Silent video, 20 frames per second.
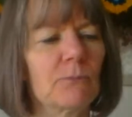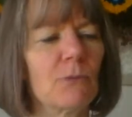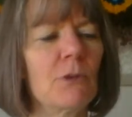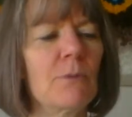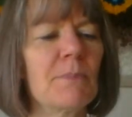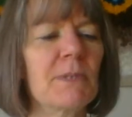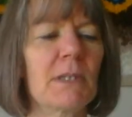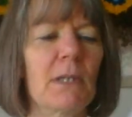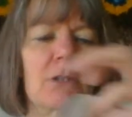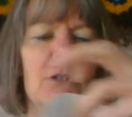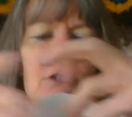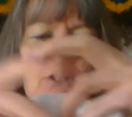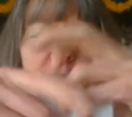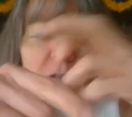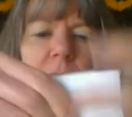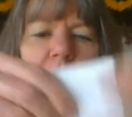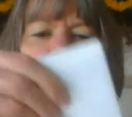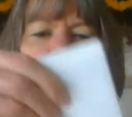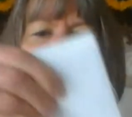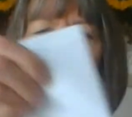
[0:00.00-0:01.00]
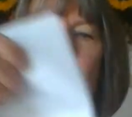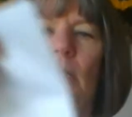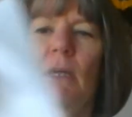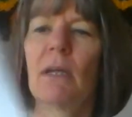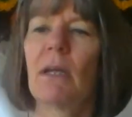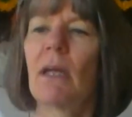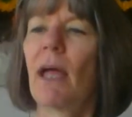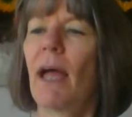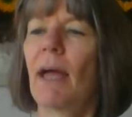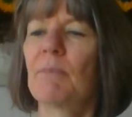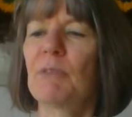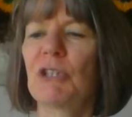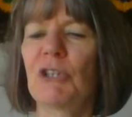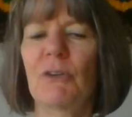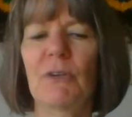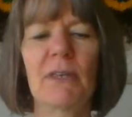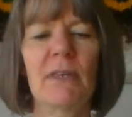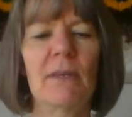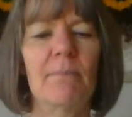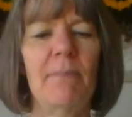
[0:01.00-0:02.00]
Oops, I'm
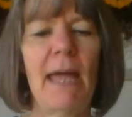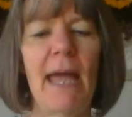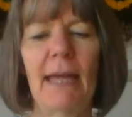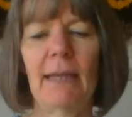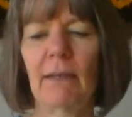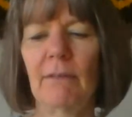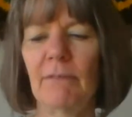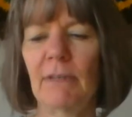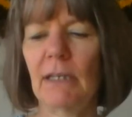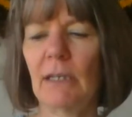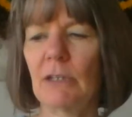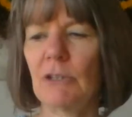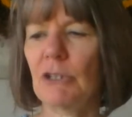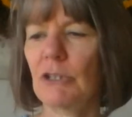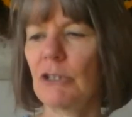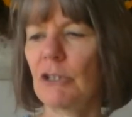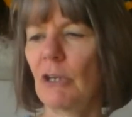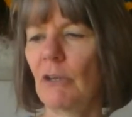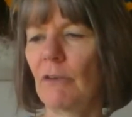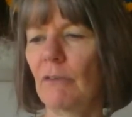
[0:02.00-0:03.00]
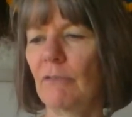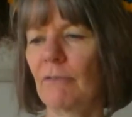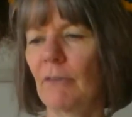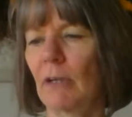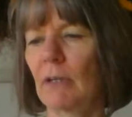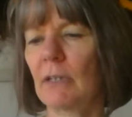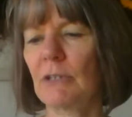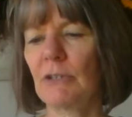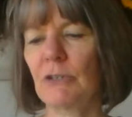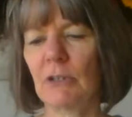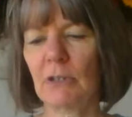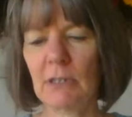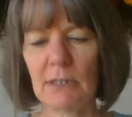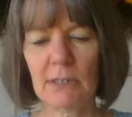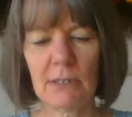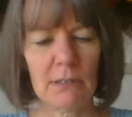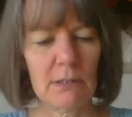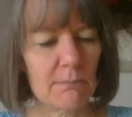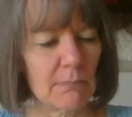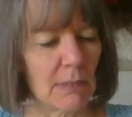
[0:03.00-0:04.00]
showing the back of it. I should show the front because you can
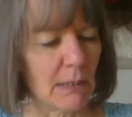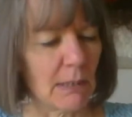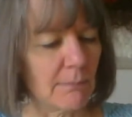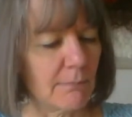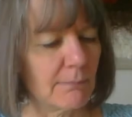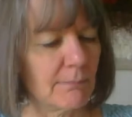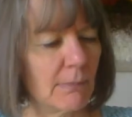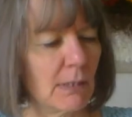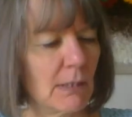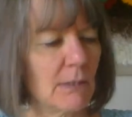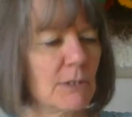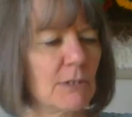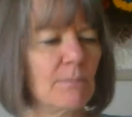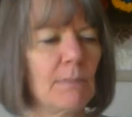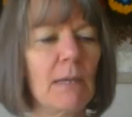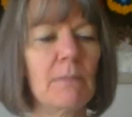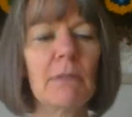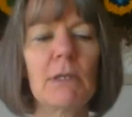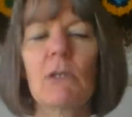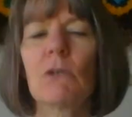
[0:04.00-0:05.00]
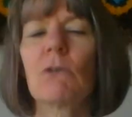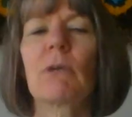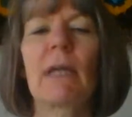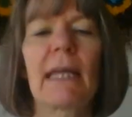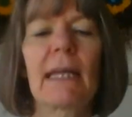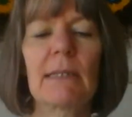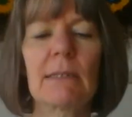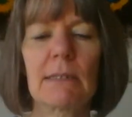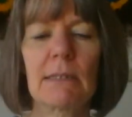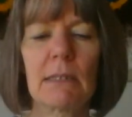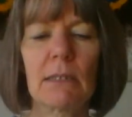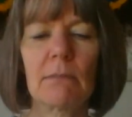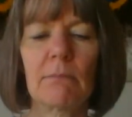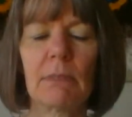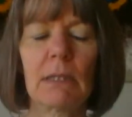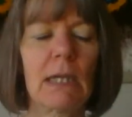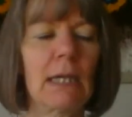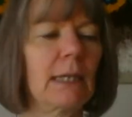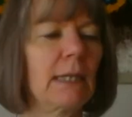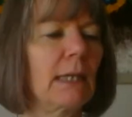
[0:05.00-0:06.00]
see my marks. Maybe you can't see them,
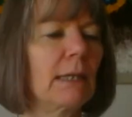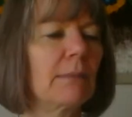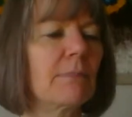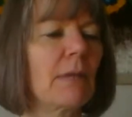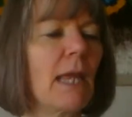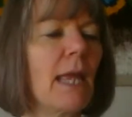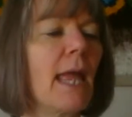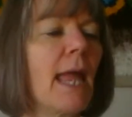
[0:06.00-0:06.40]
but I can.